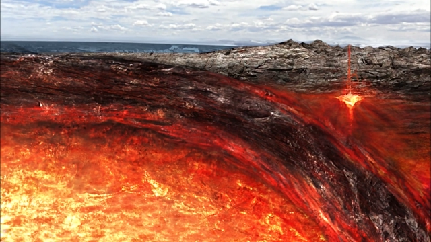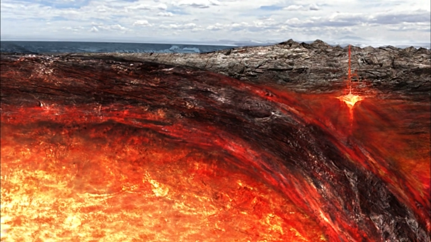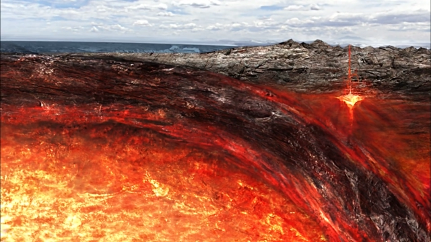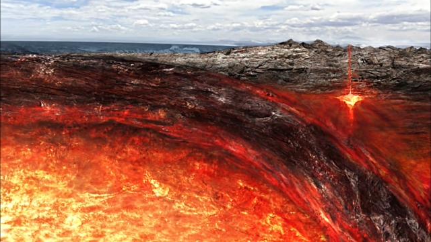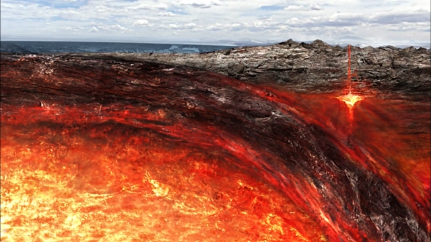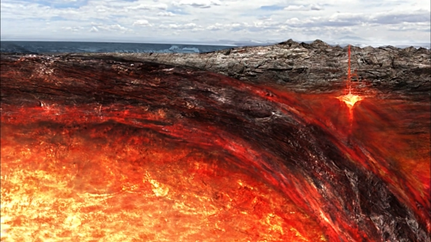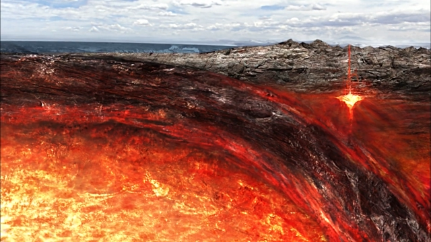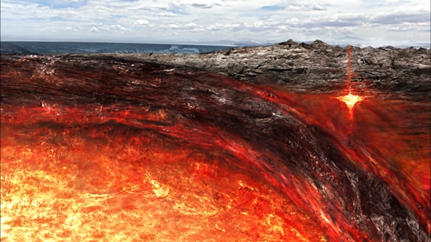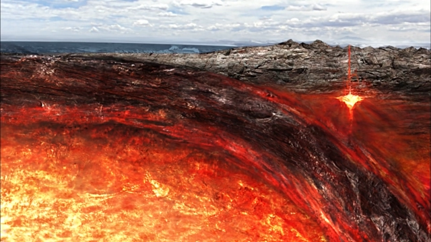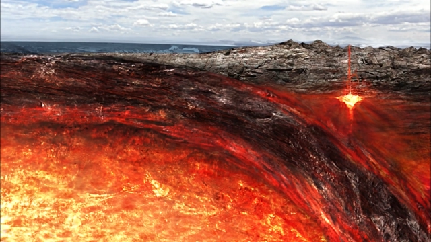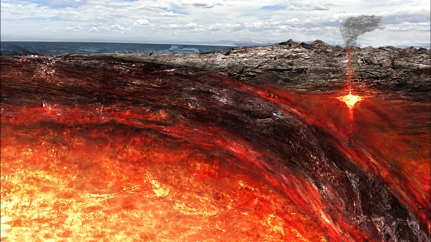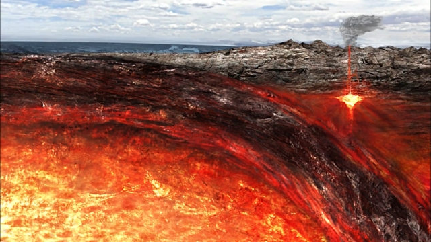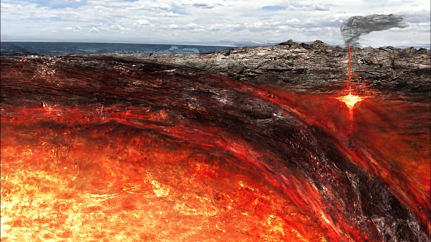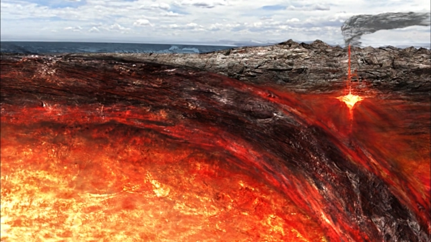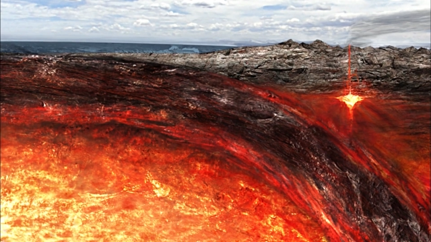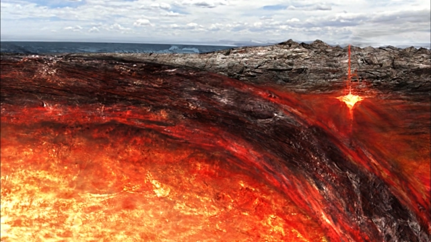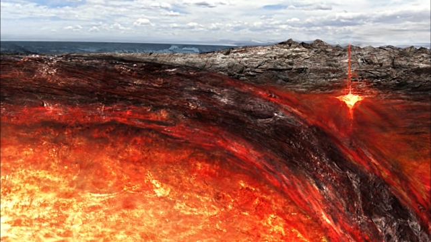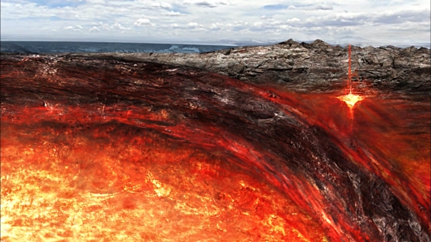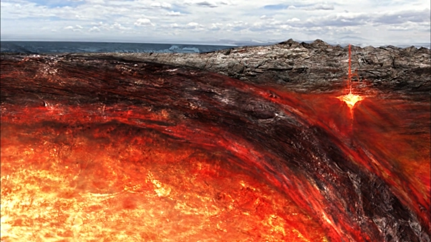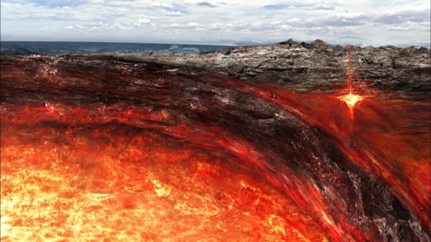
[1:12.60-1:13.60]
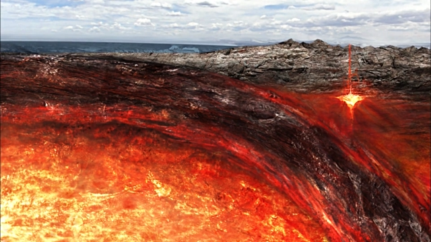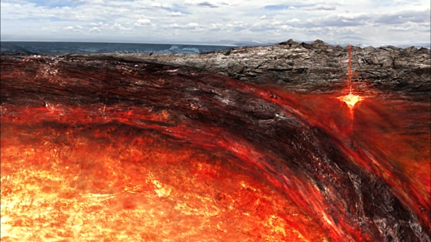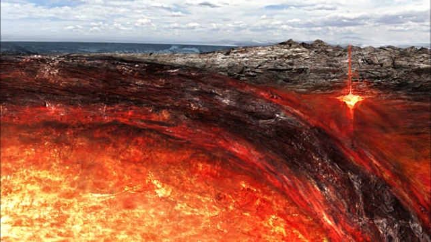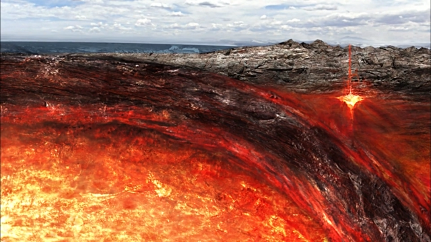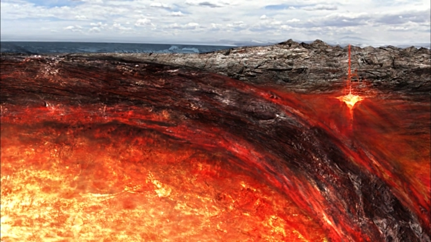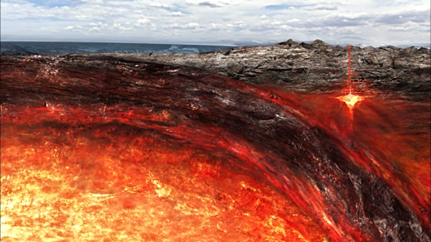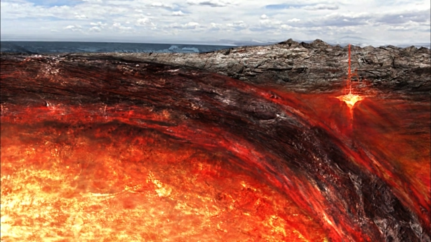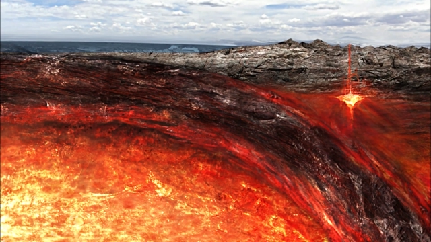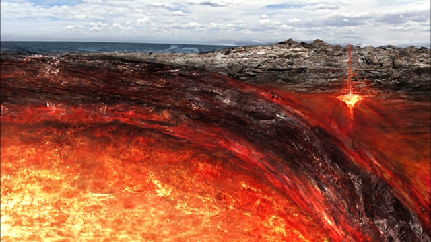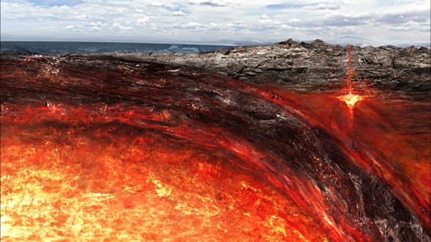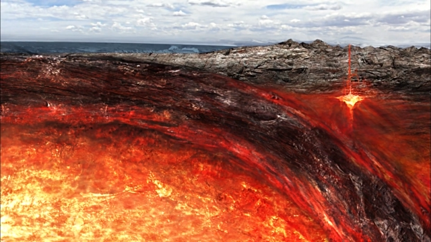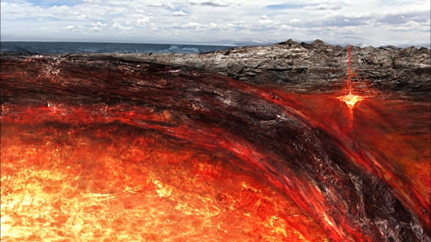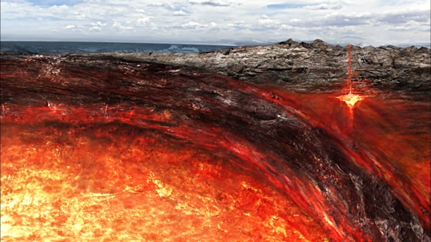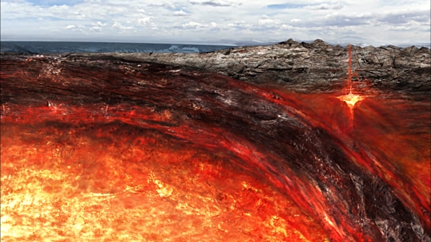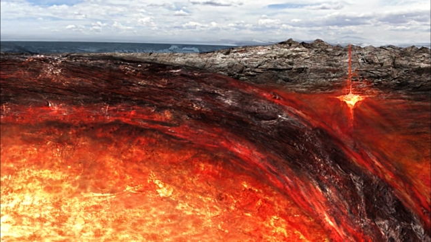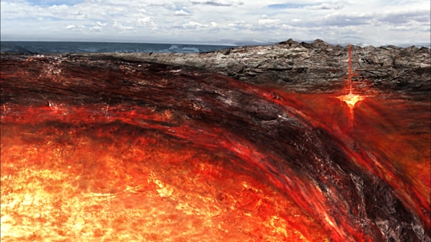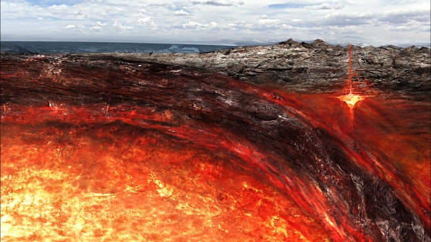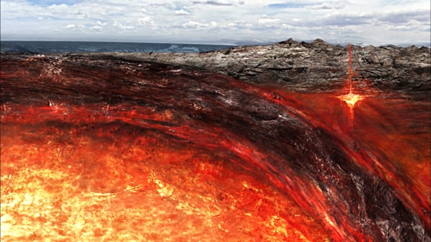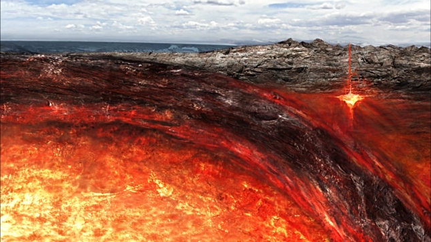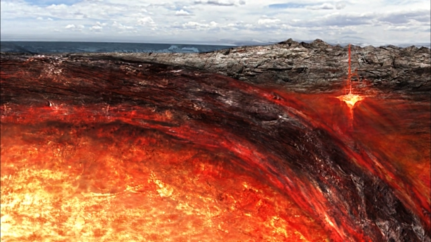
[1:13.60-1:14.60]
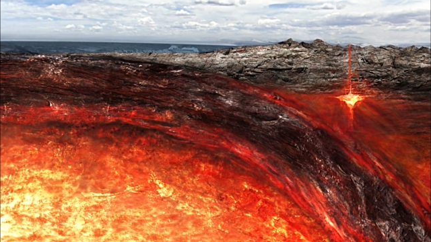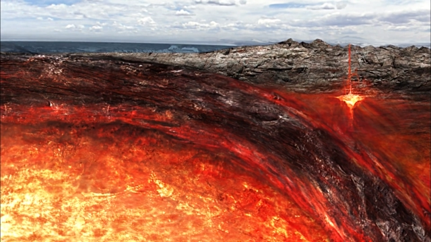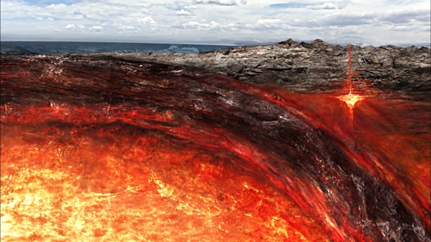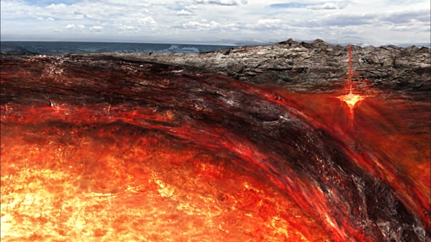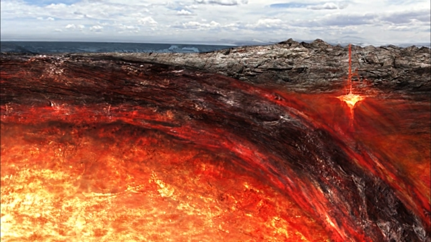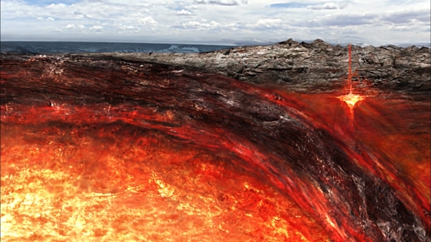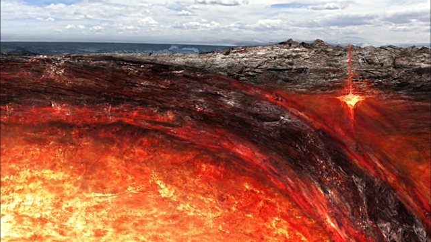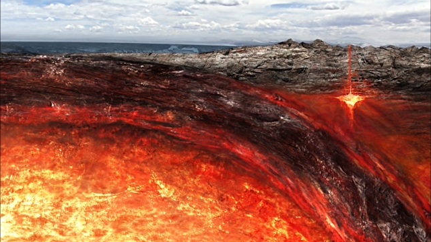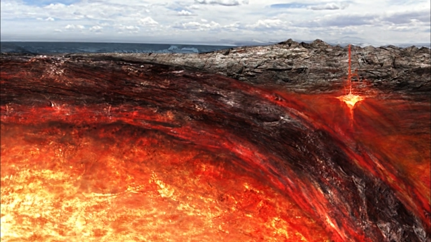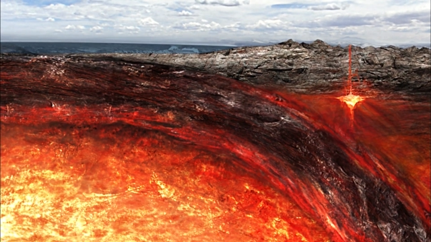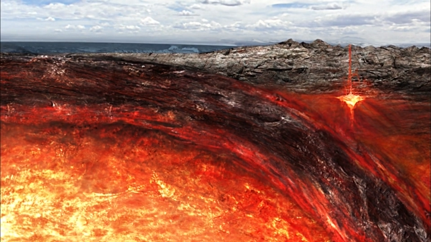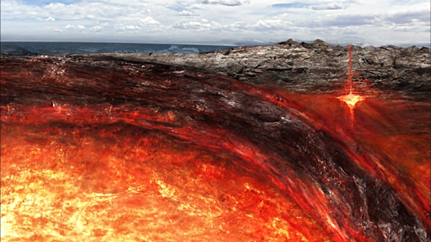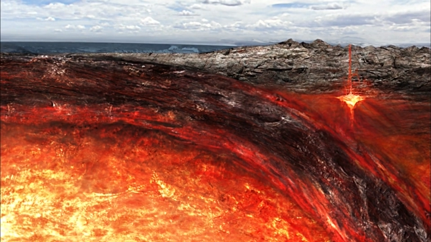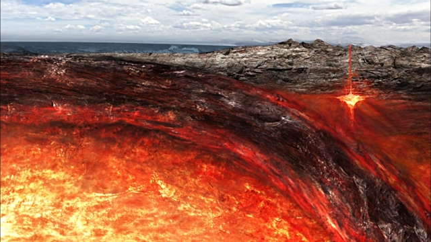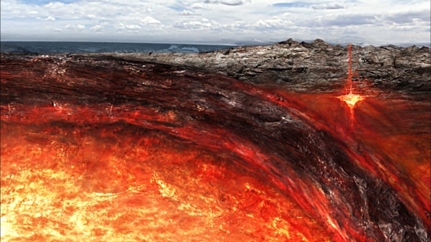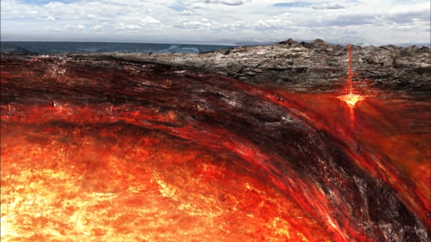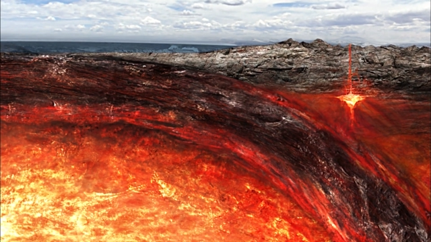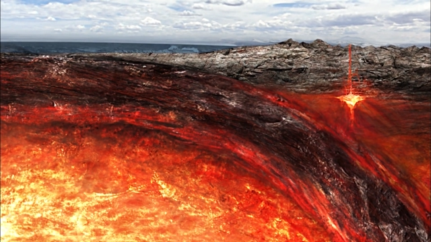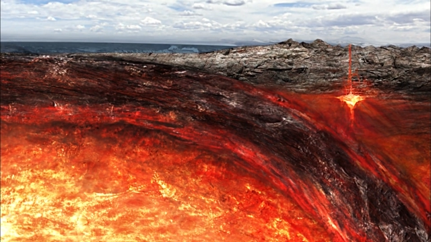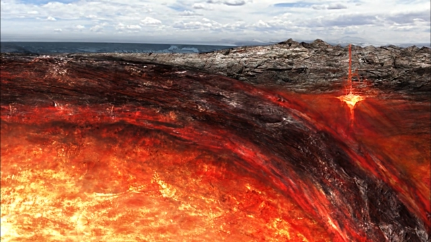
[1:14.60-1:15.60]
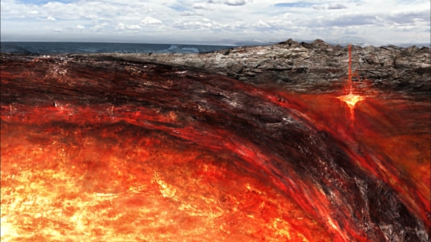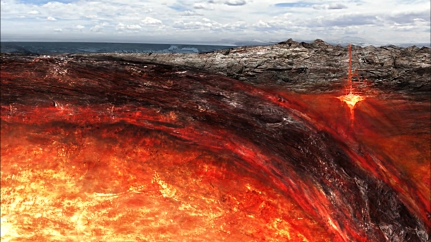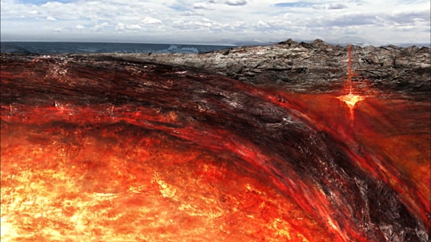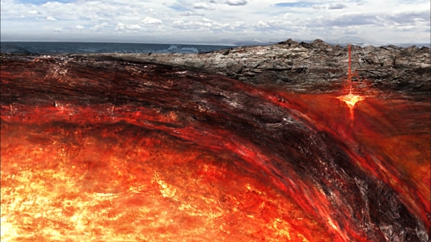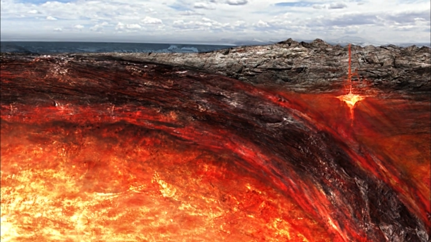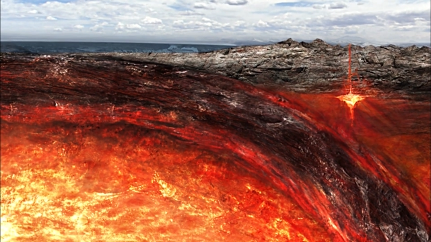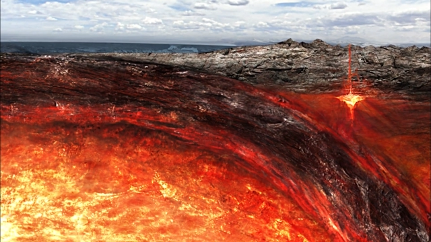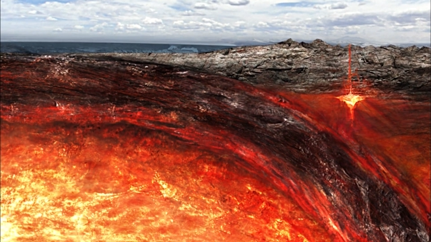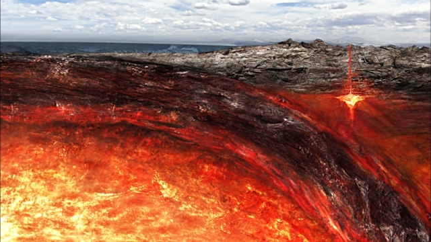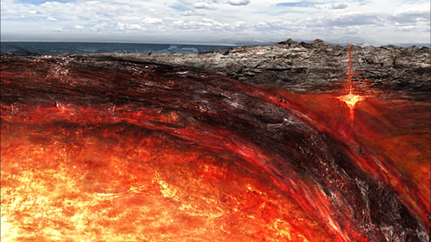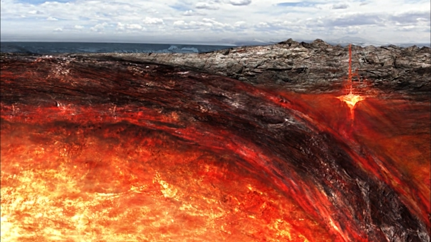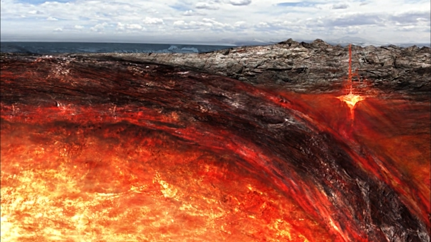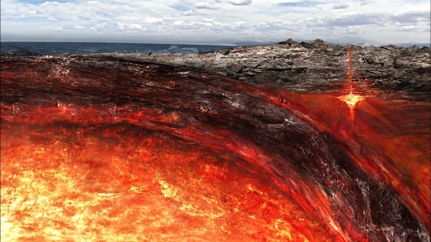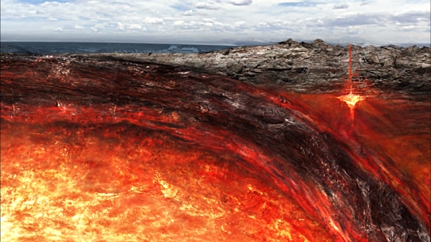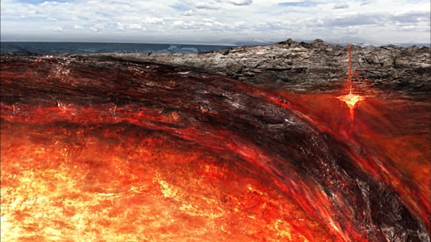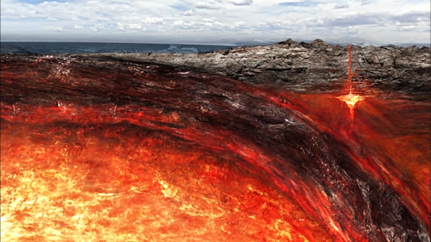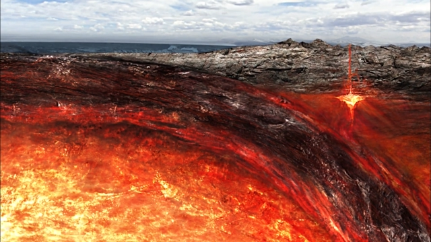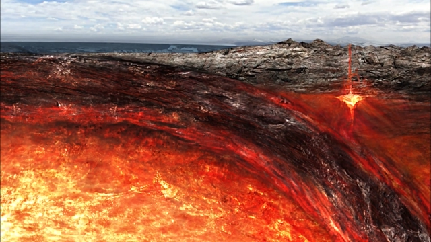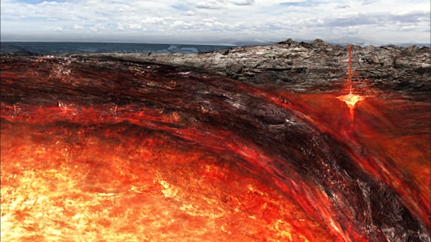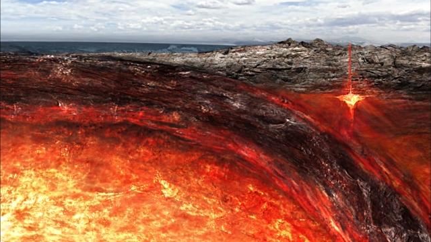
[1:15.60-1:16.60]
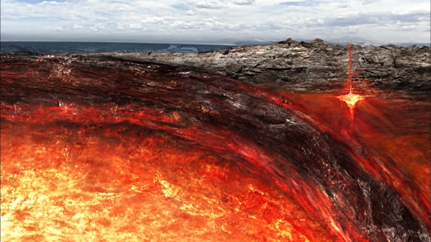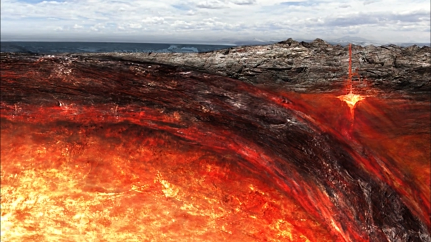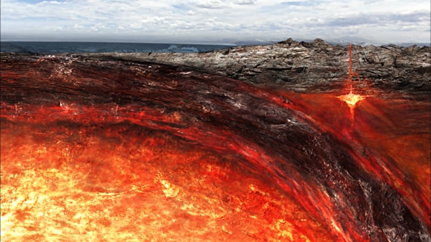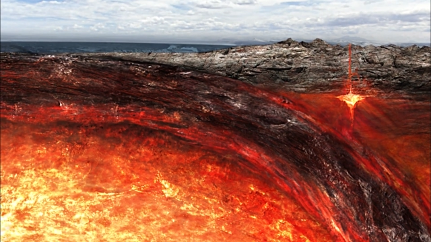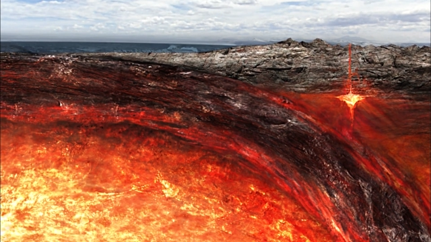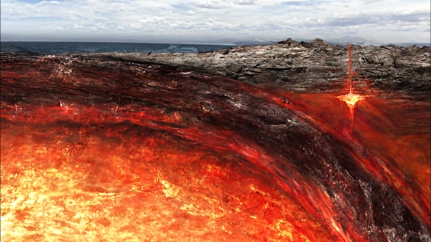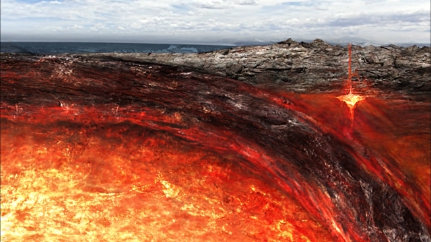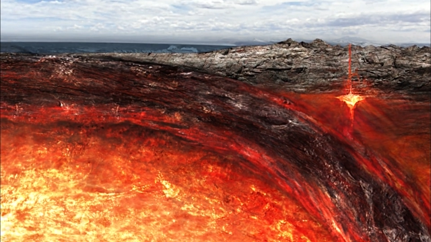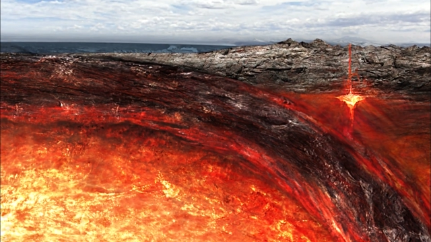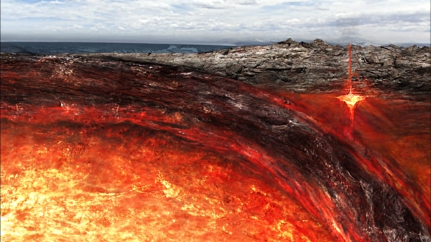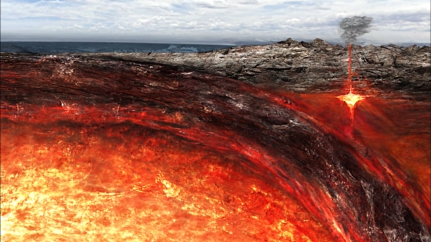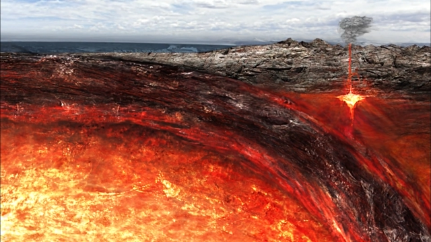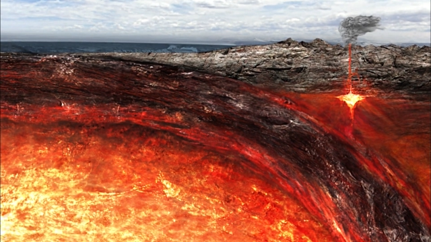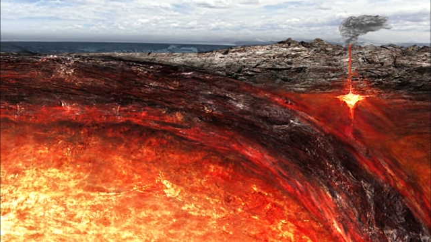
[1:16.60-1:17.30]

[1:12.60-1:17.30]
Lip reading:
Nobody's mouth can be seen.